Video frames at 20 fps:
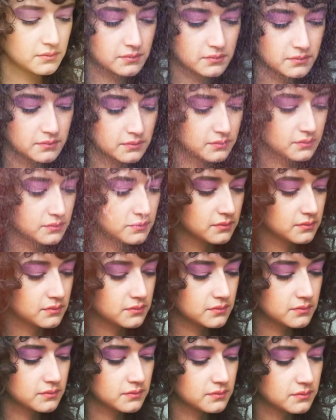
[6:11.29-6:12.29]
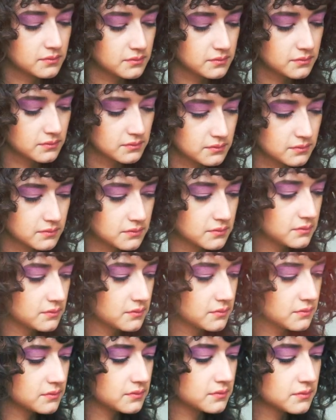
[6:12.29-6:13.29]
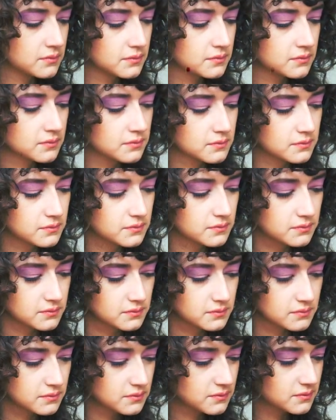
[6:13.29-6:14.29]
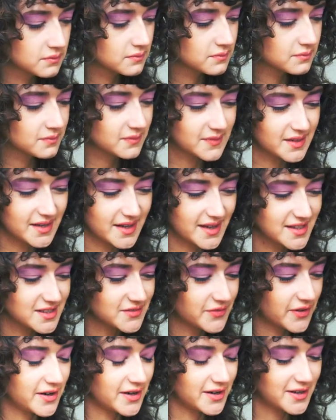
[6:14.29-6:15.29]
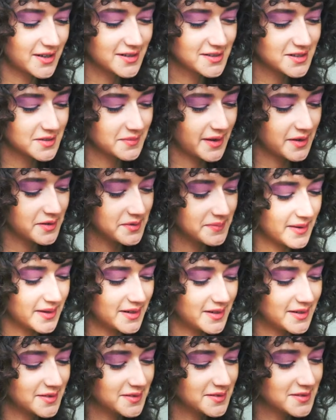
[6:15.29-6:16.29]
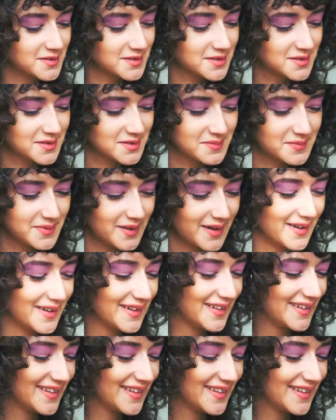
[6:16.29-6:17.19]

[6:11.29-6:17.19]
yeah, I'm more confident in my songwriting for sure. Yeah, it's very hard to play with my nails, but